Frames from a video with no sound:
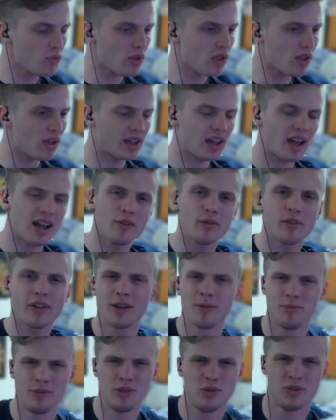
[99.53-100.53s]
kind of like
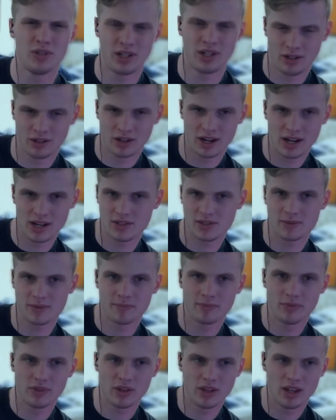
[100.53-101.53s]
abusing grace.
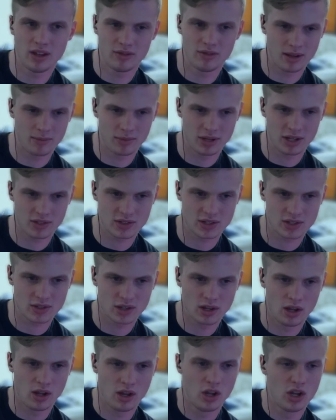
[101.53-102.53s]
If that makes sense.
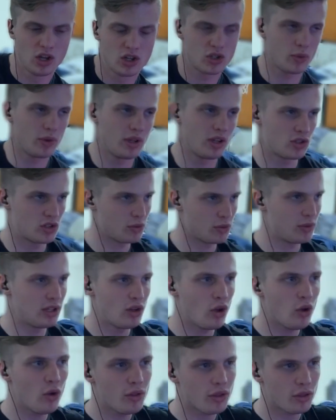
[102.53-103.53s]
So we
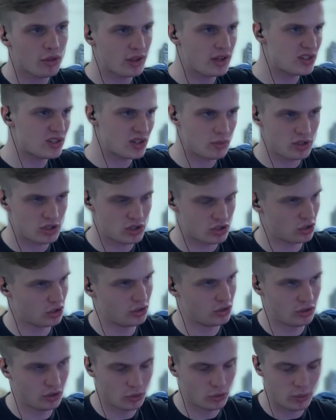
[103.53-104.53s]
know the things that we
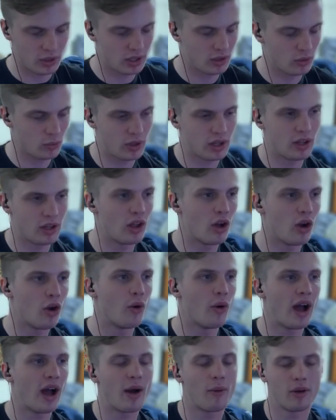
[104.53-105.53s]
should do. We know
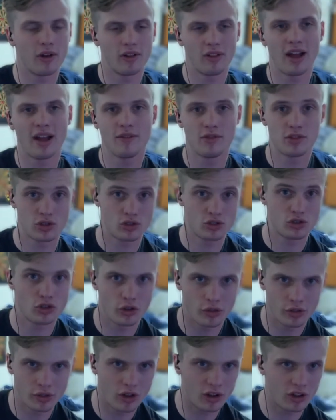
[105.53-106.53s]
how our lives
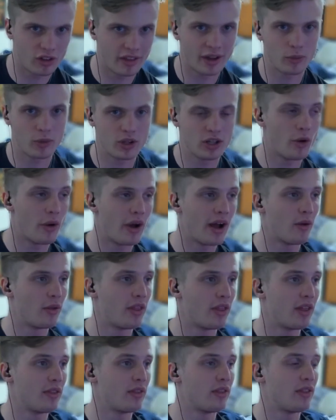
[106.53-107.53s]
should look like. We know how
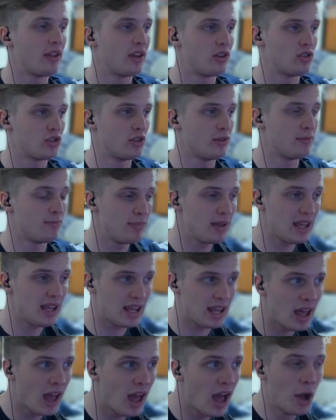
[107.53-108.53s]
that they should
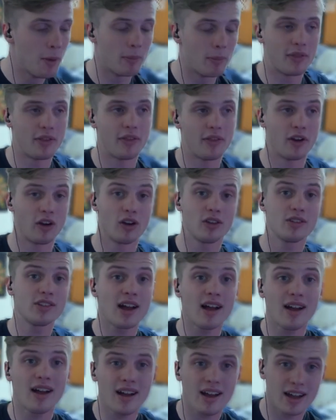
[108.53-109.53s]
be. But then there are
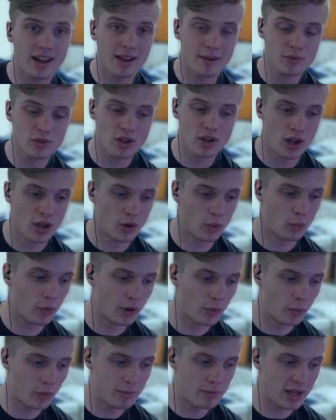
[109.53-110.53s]
times where
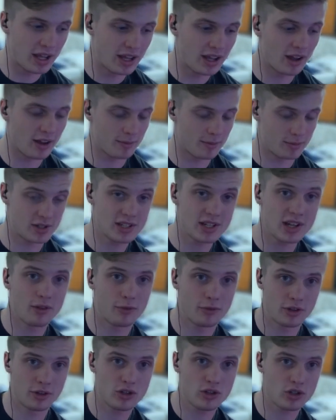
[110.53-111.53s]
we become
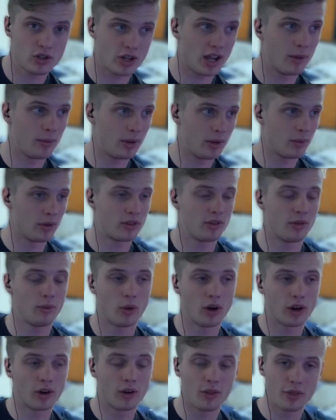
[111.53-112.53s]
selfish and we want to
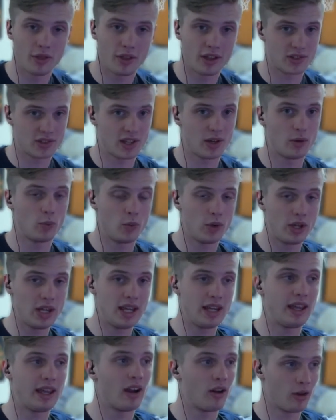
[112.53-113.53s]
work on things that we
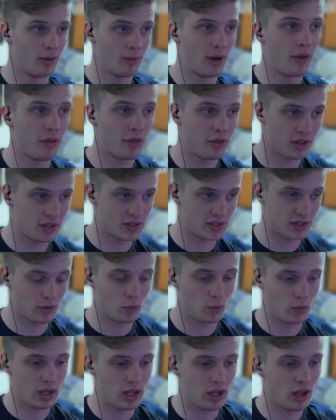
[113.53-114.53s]
care about, things that
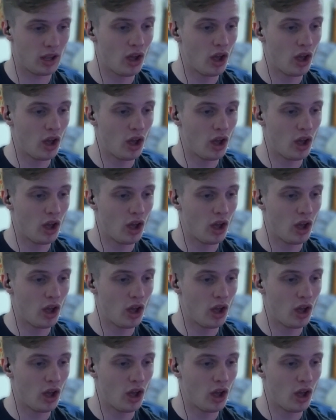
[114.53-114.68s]
we